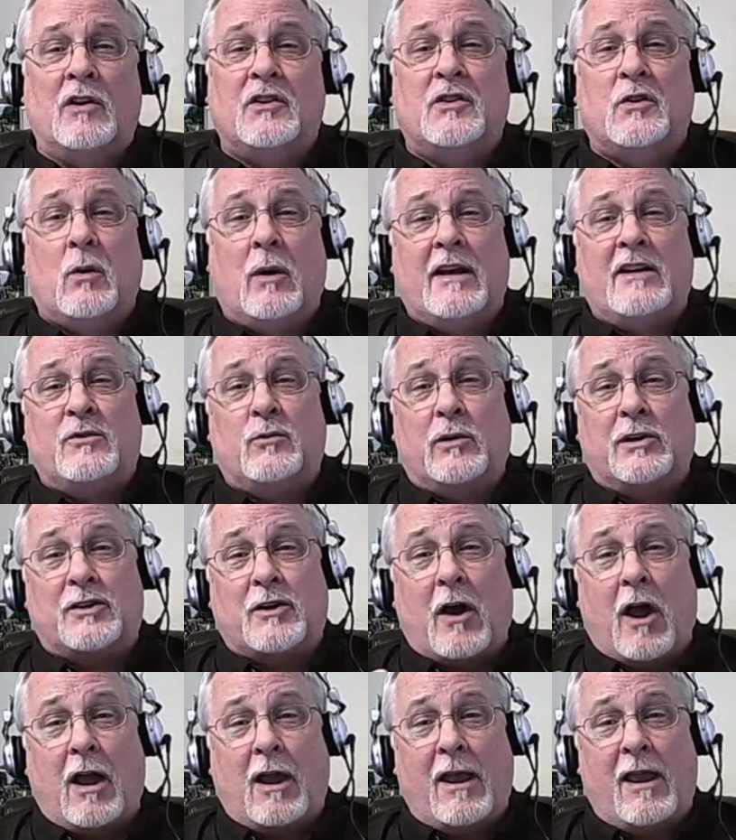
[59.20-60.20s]
So as we're
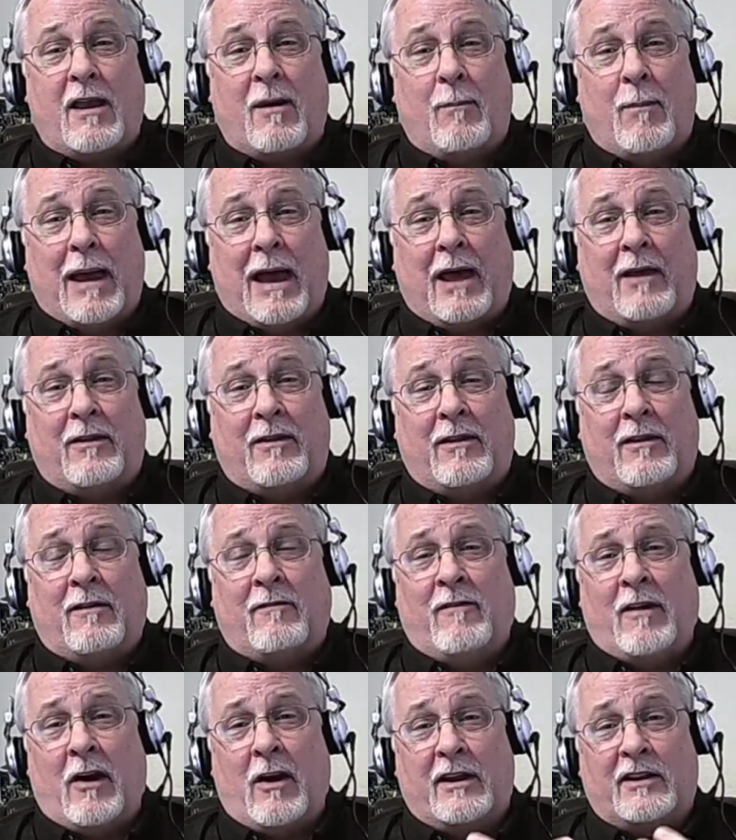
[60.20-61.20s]
talking about
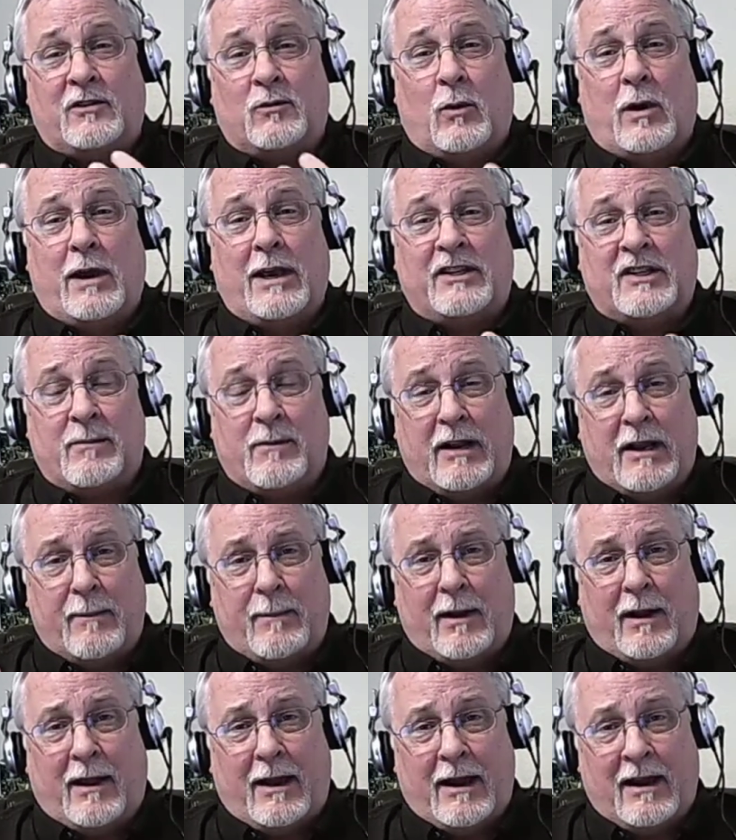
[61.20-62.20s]
various ways to
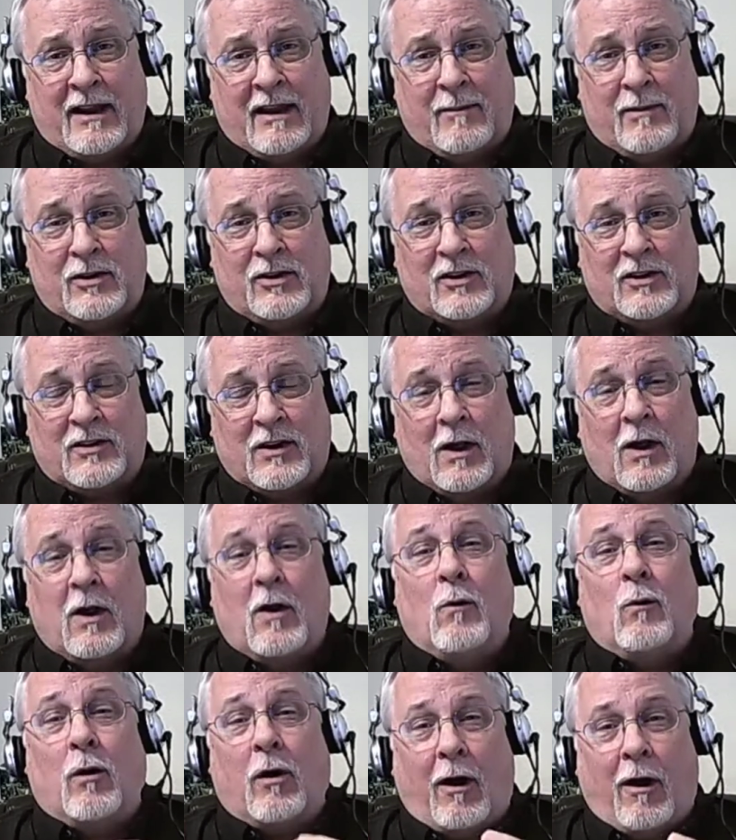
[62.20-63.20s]
manipulate images,
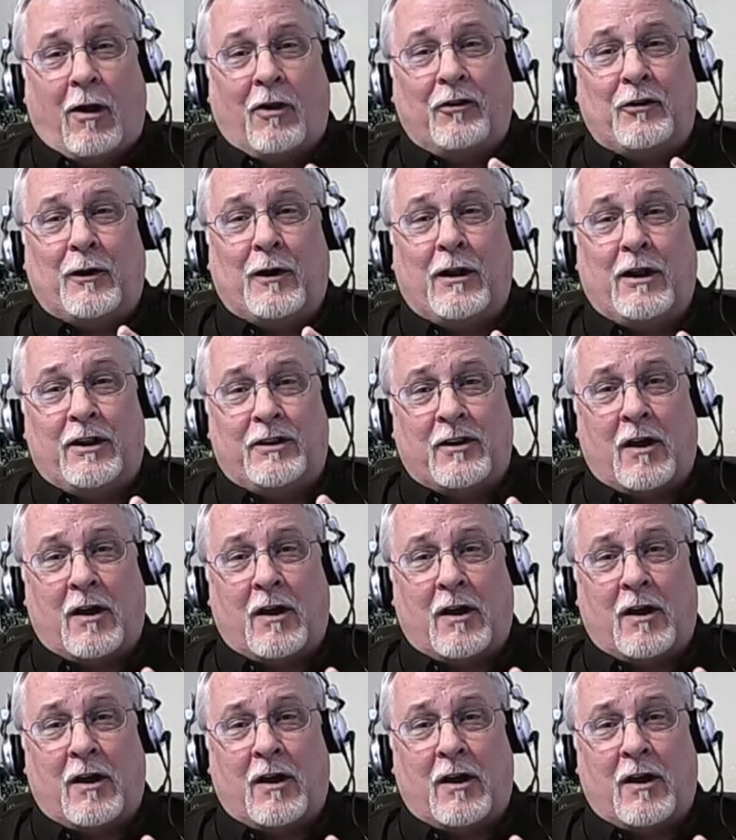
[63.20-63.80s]
we're also going to